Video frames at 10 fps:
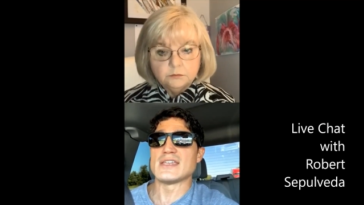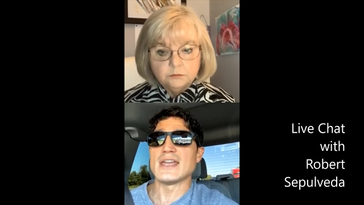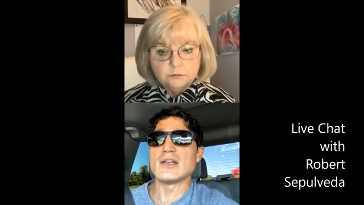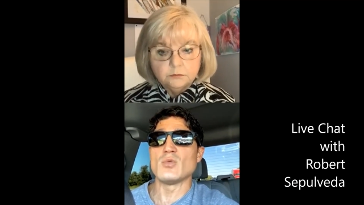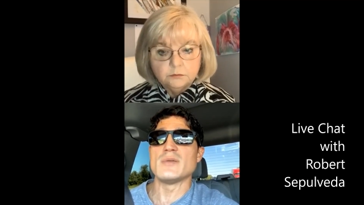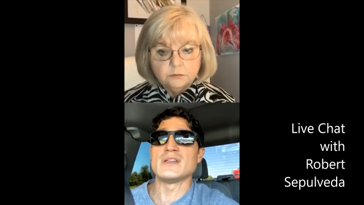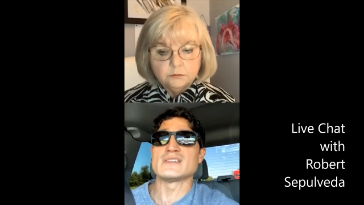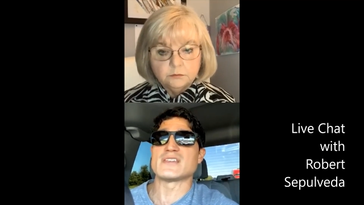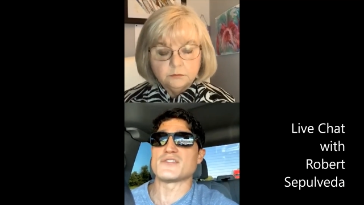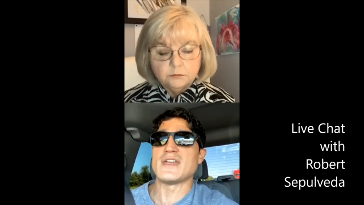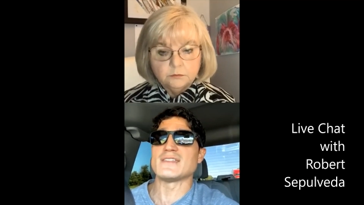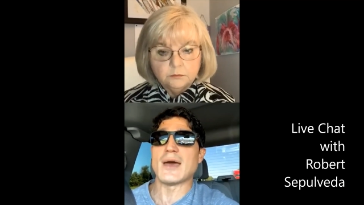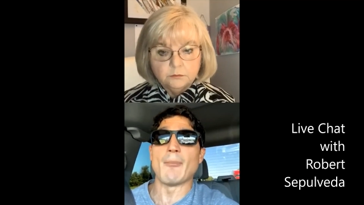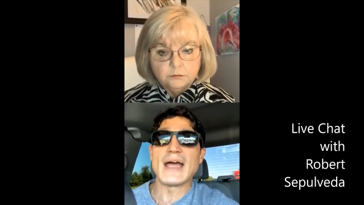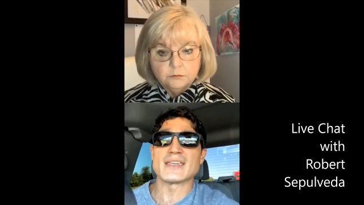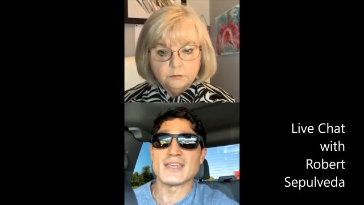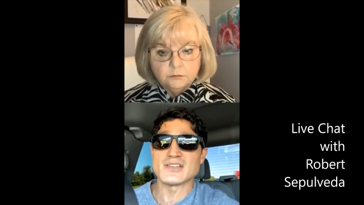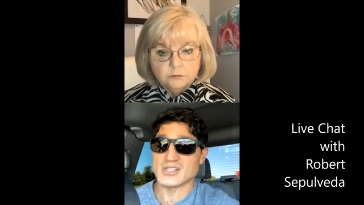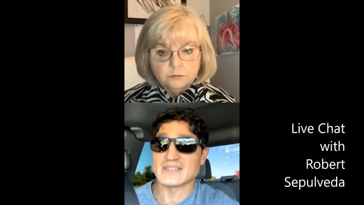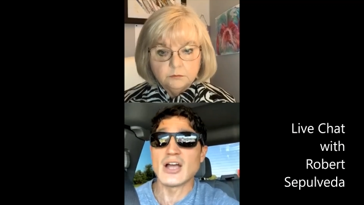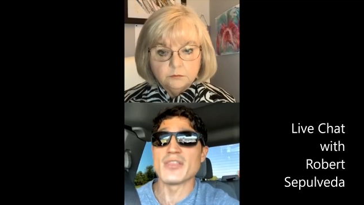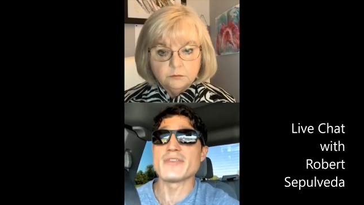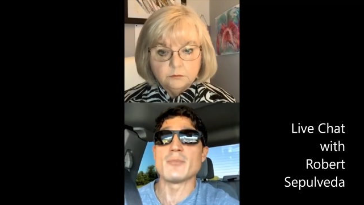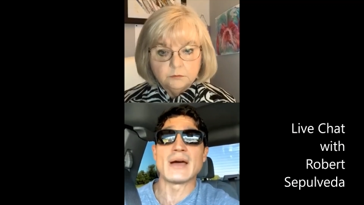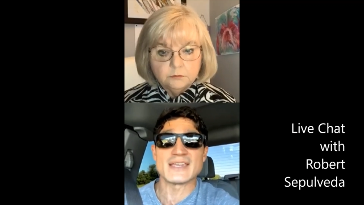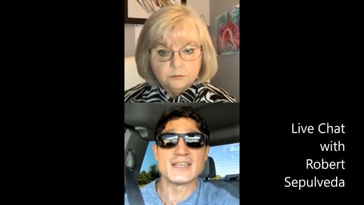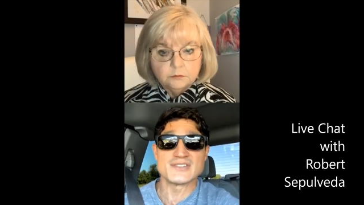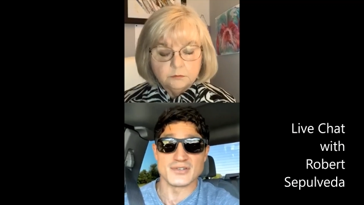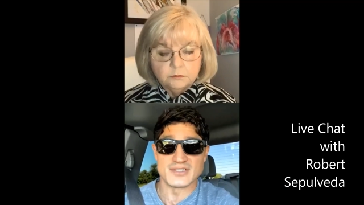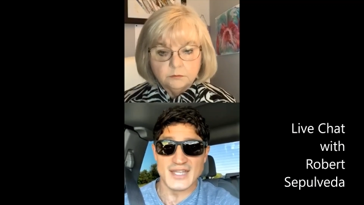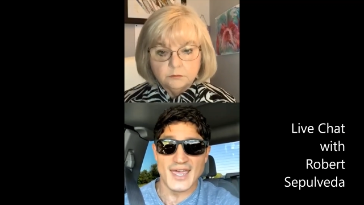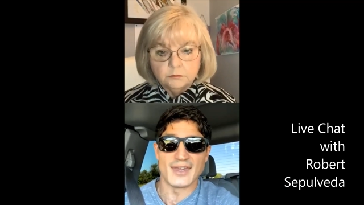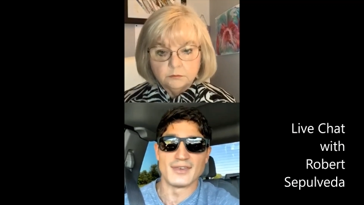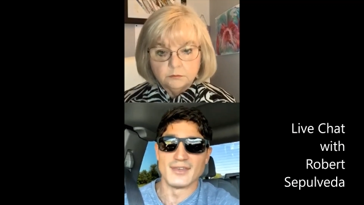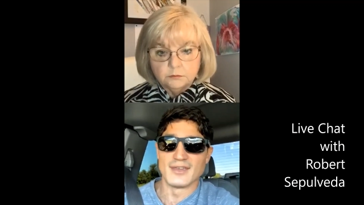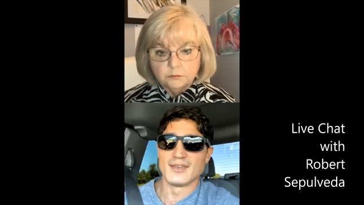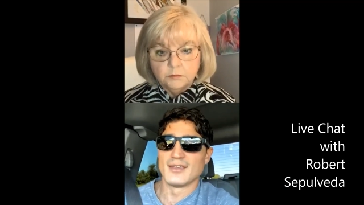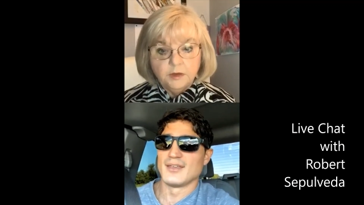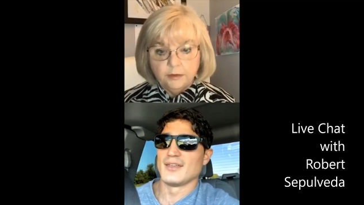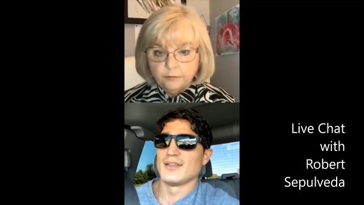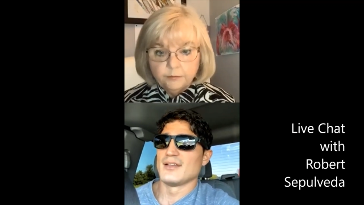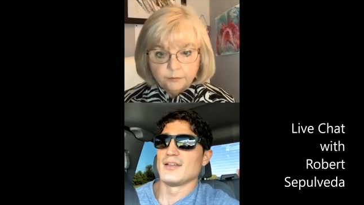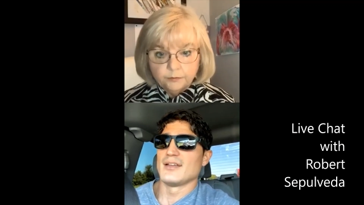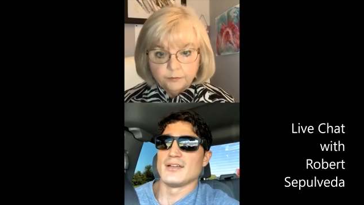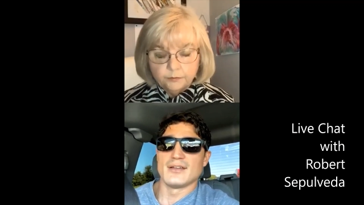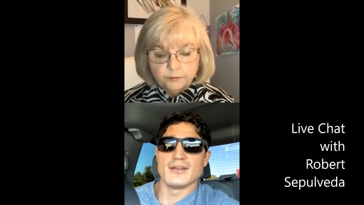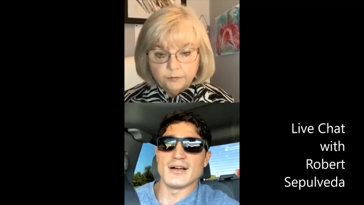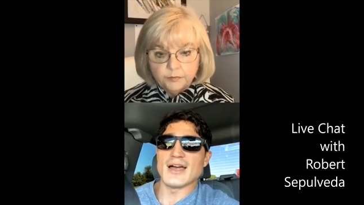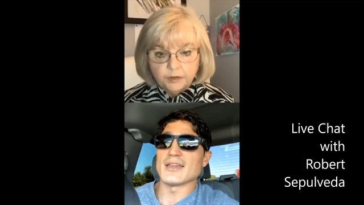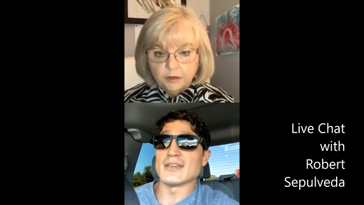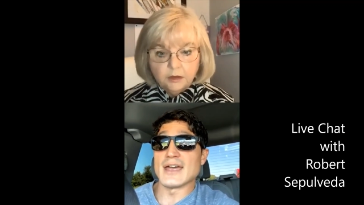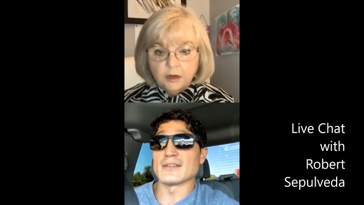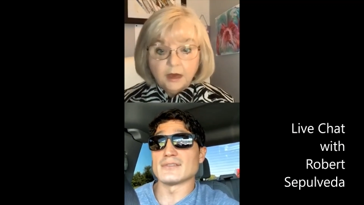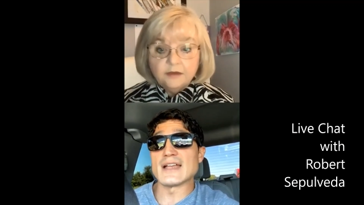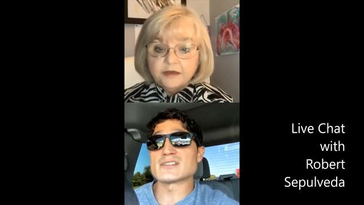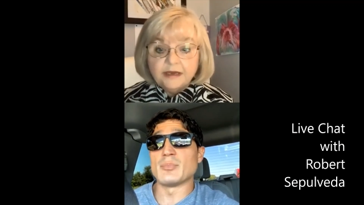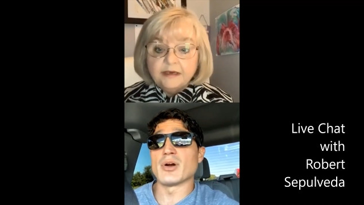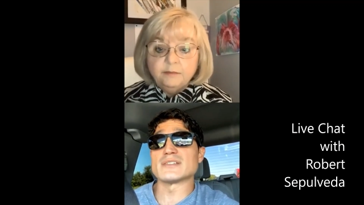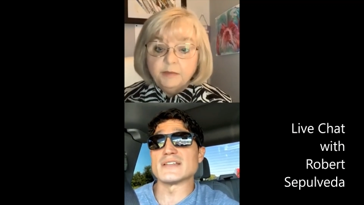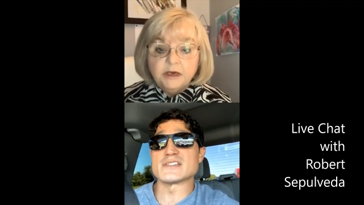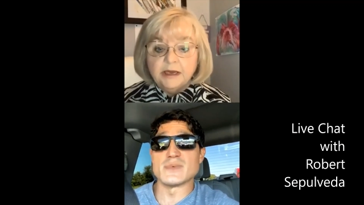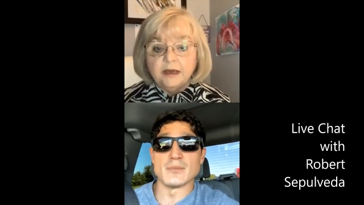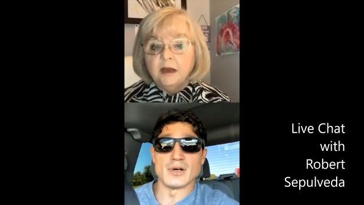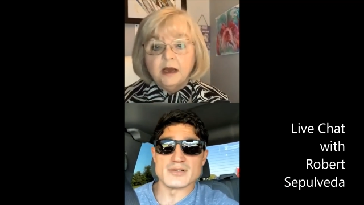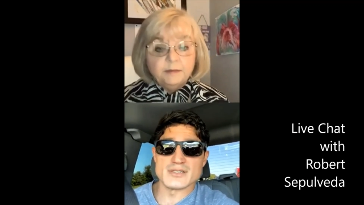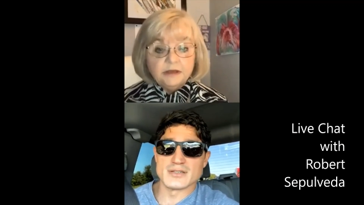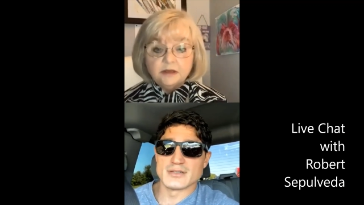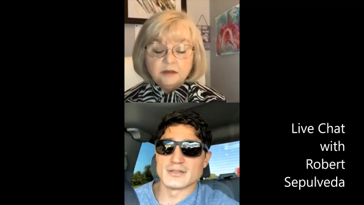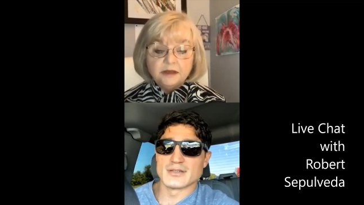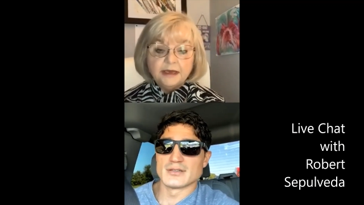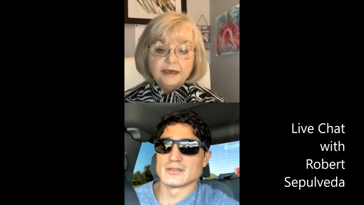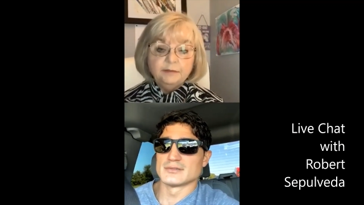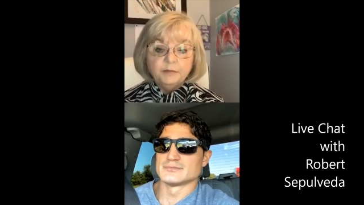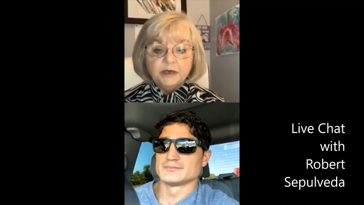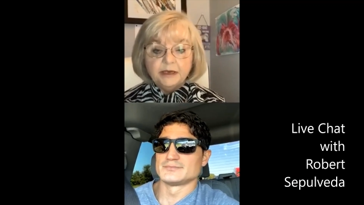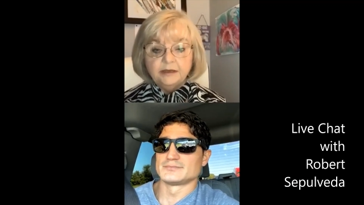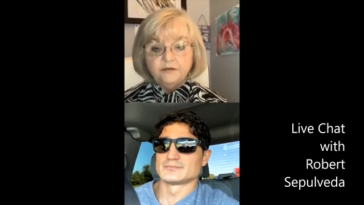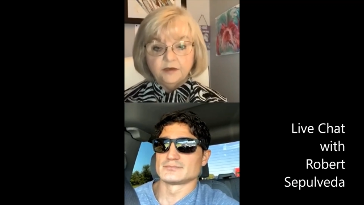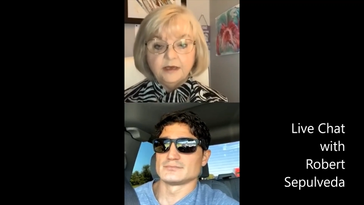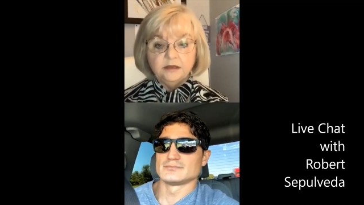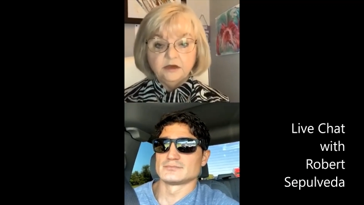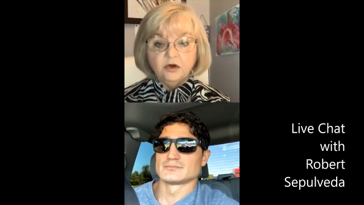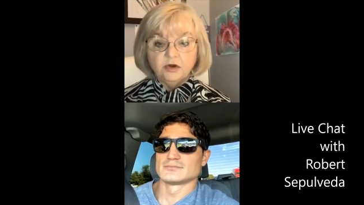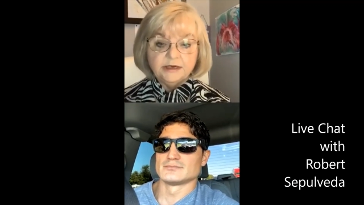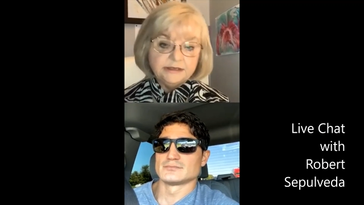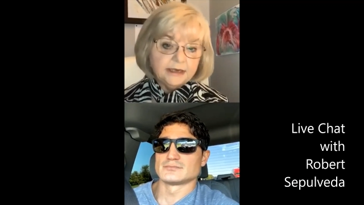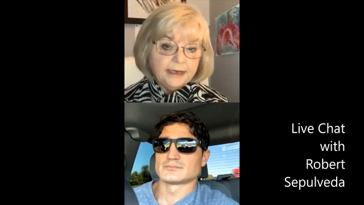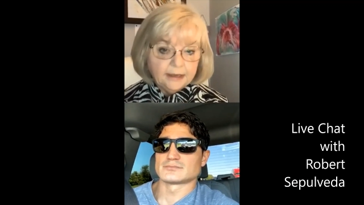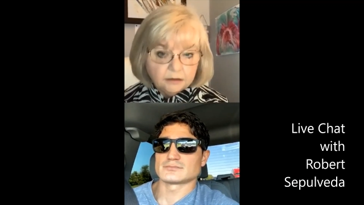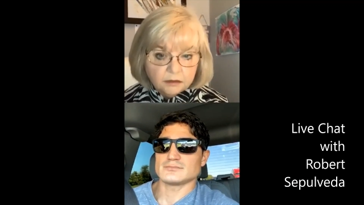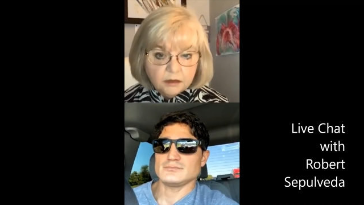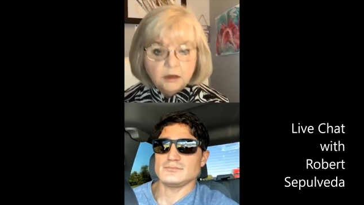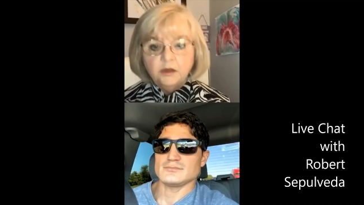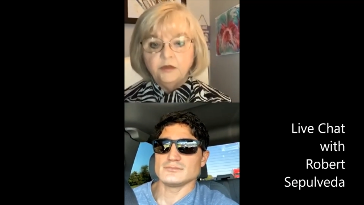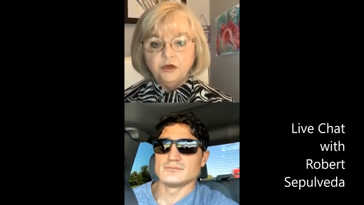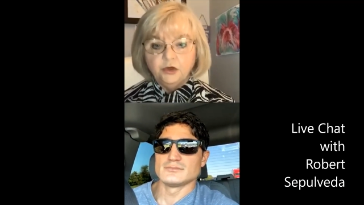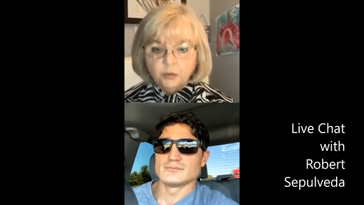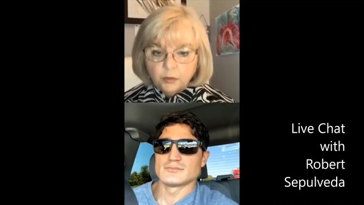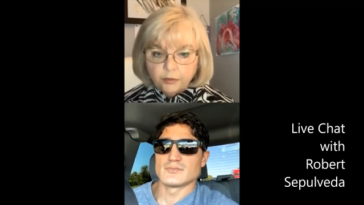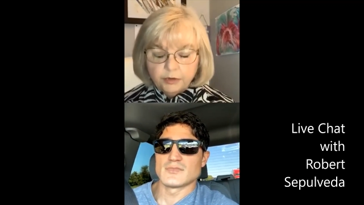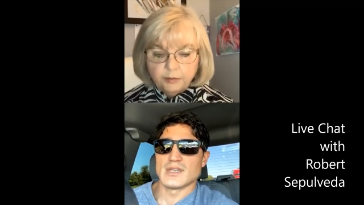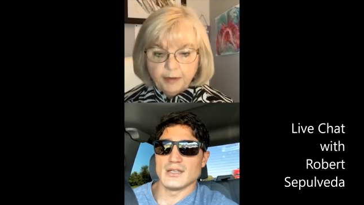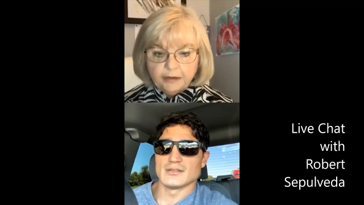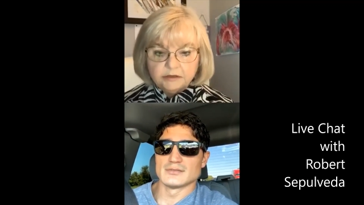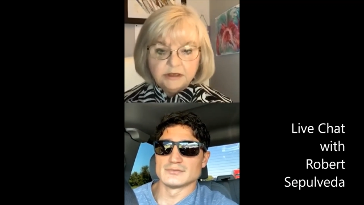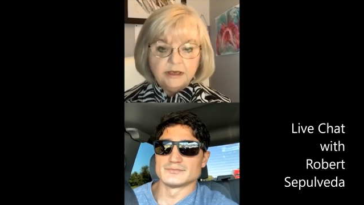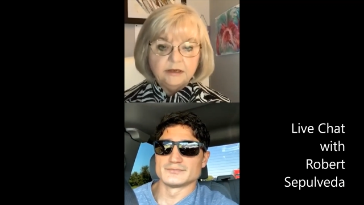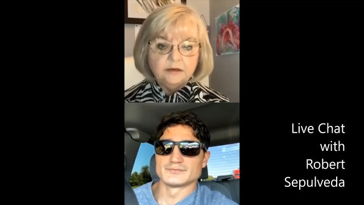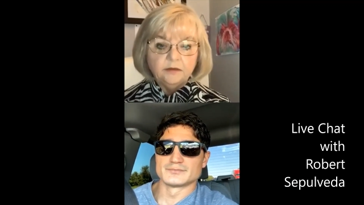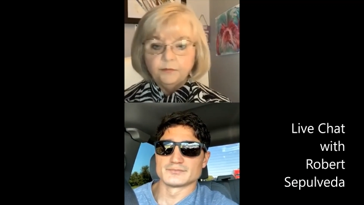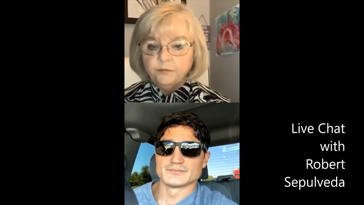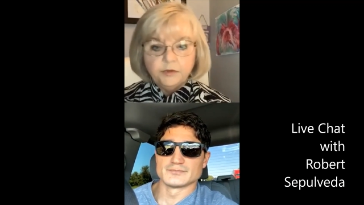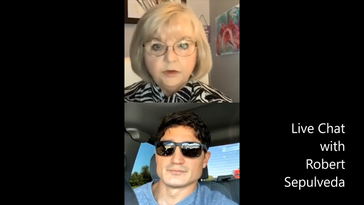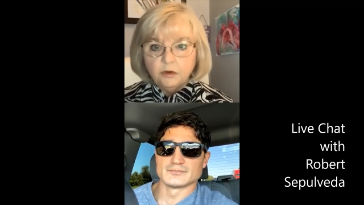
Speaker 1: women to think that my kids are uh, telling them that my kids are dead. Yeah. All uh, right, that, and they're the getting money.
Speaker 2: I mean, they're getting money saying that your kids are ill, that you're worried about it. You know,